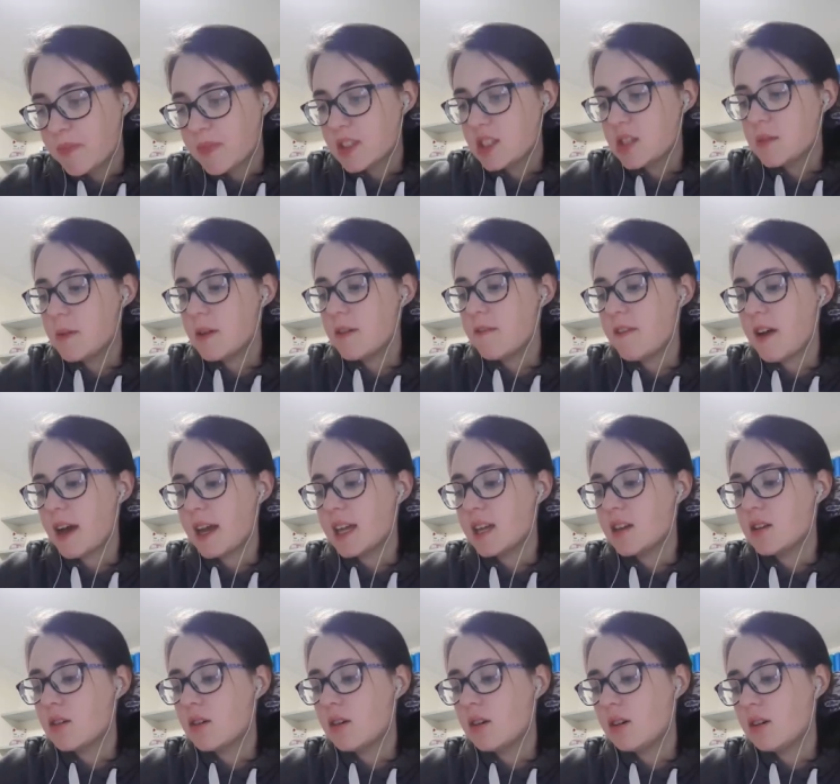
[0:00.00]
To be fair, he
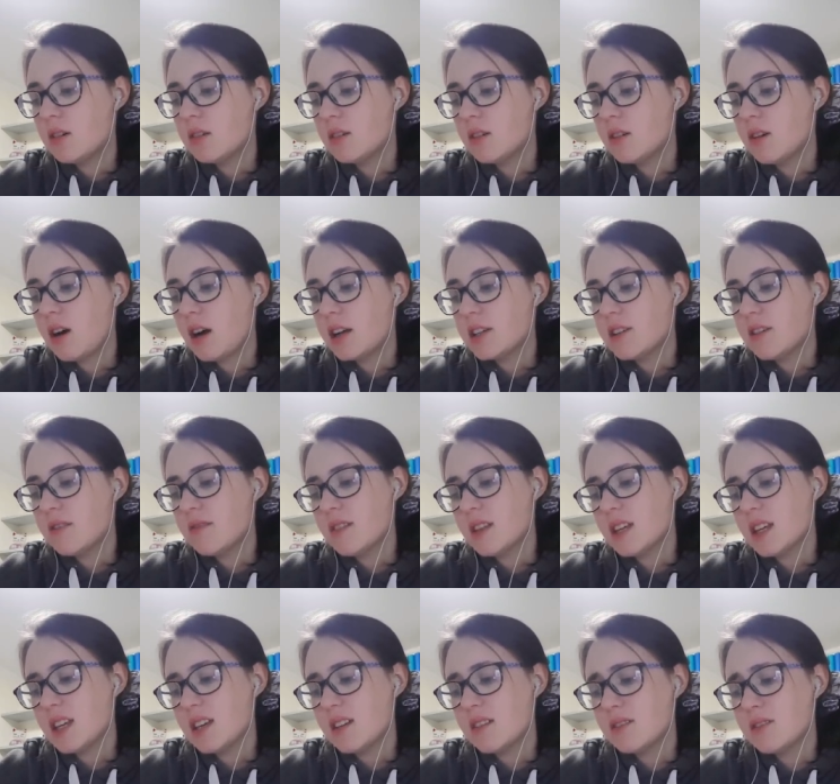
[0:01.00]
can't. I don't
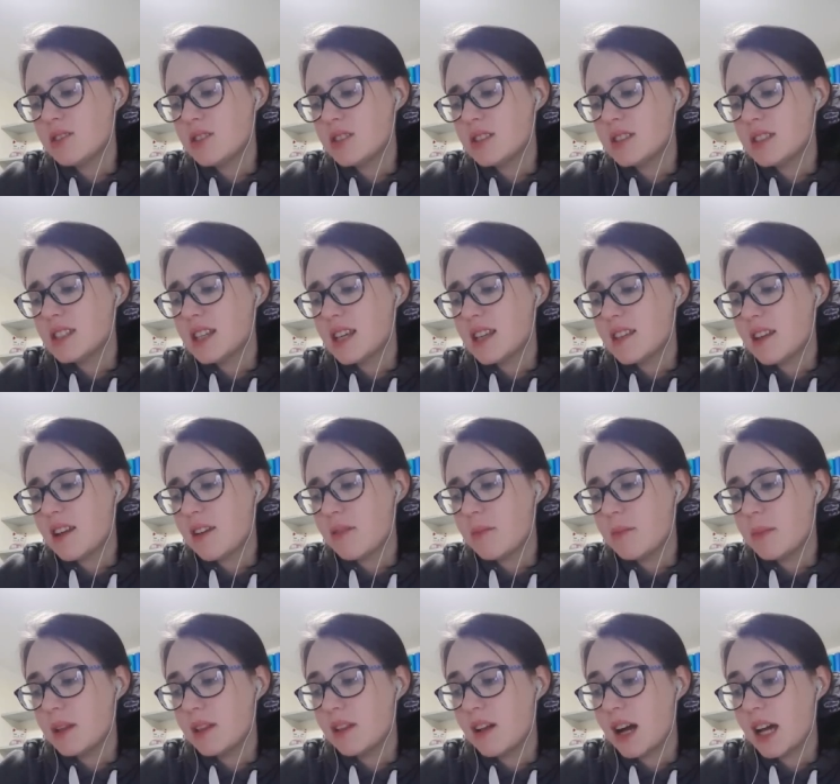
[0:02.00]
think he can just sit there and
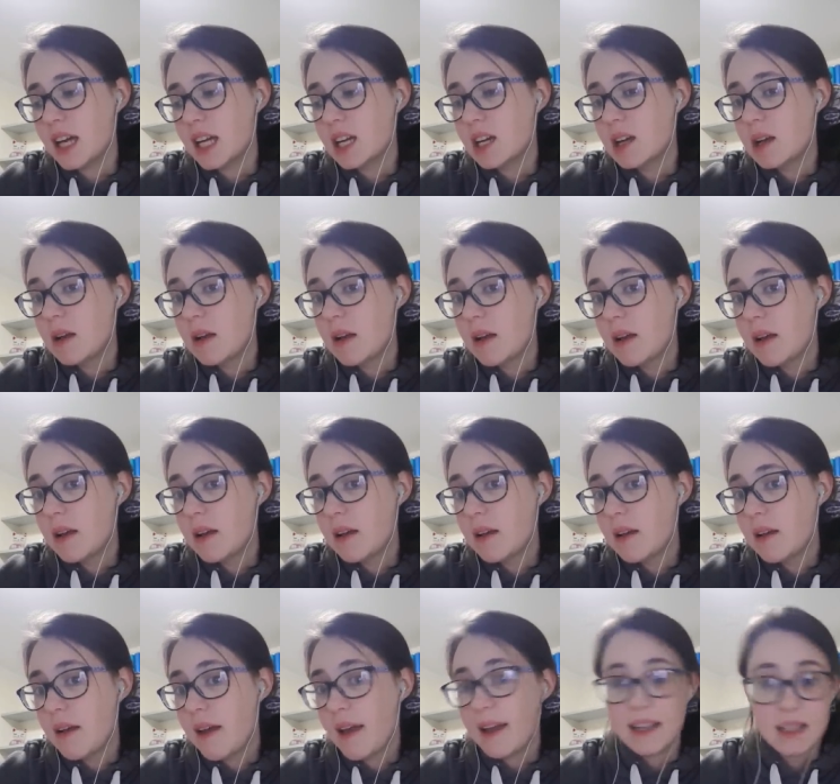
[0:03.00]
be like,
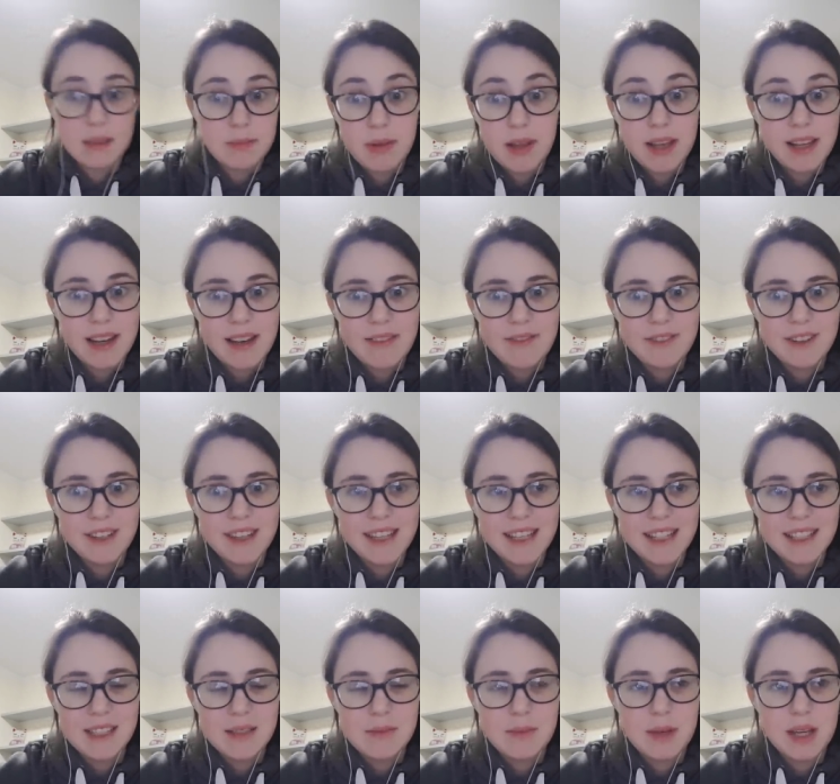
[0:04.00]
explain everything to